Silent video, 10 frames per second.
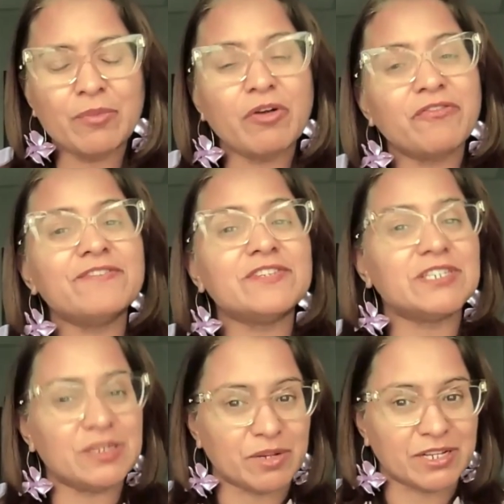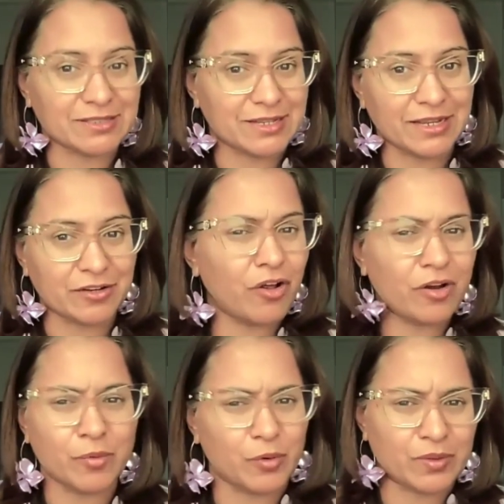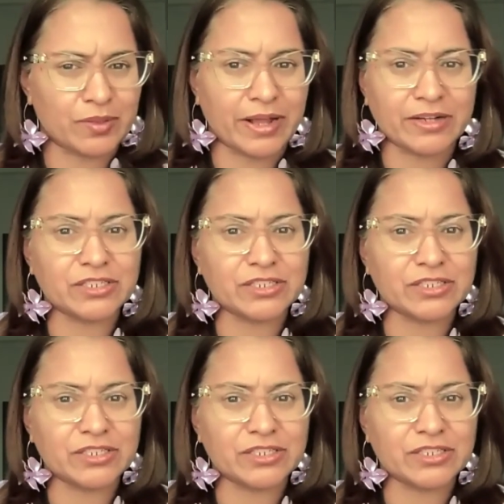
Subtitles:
about 15 minutes late, not more than that.